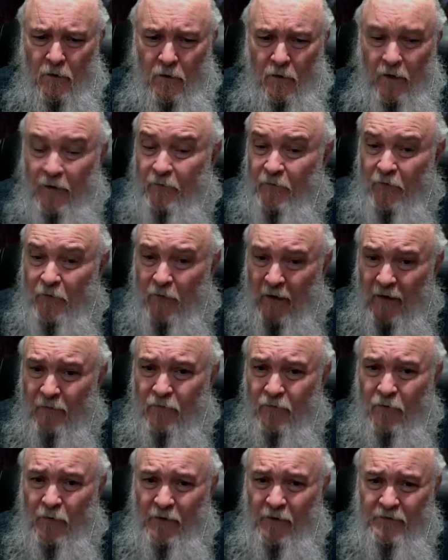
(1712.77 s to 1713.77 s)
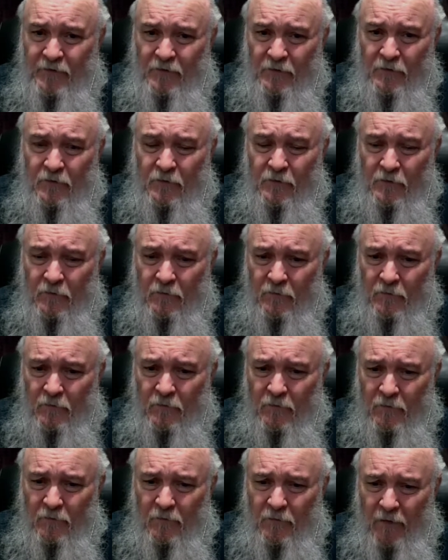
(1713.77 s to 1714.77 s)
If you have questions,
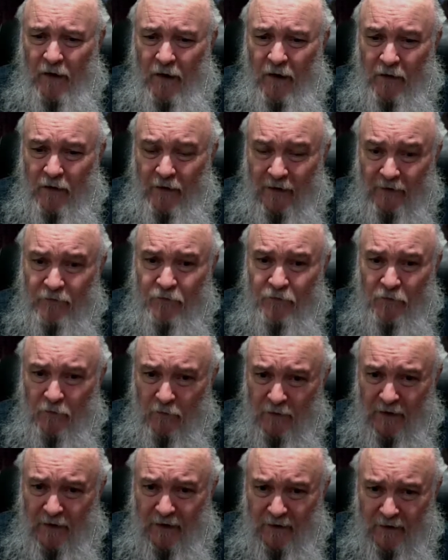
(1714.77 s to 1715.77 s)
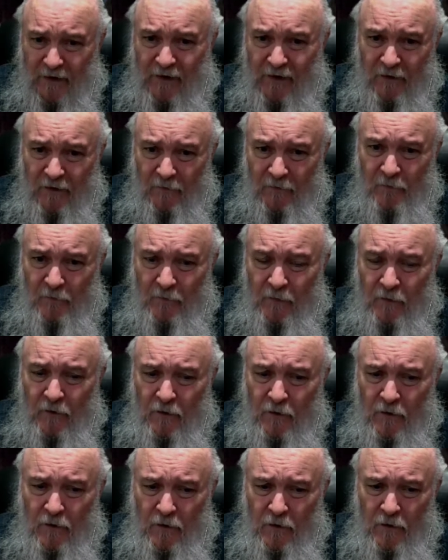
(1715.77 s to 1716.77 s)
I'll answer what I can,
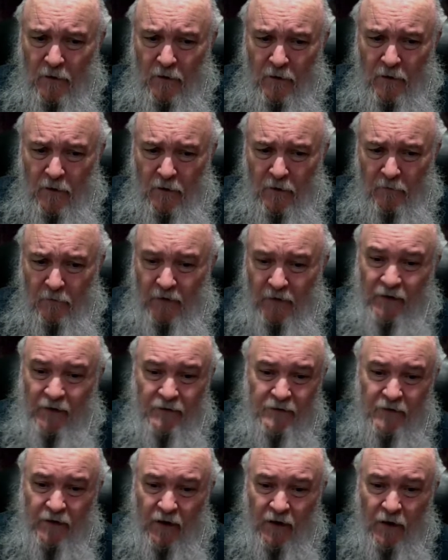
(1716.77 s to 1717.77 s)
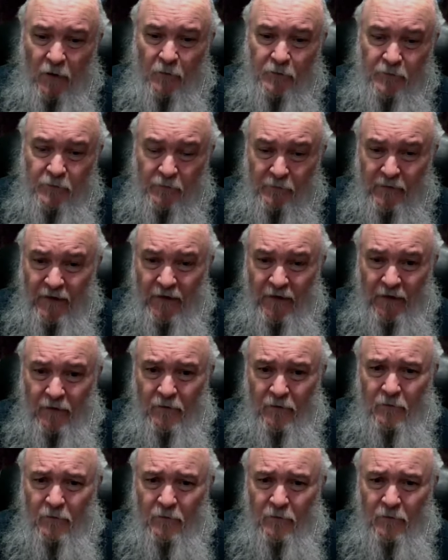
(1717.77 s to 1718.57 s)
because it helps me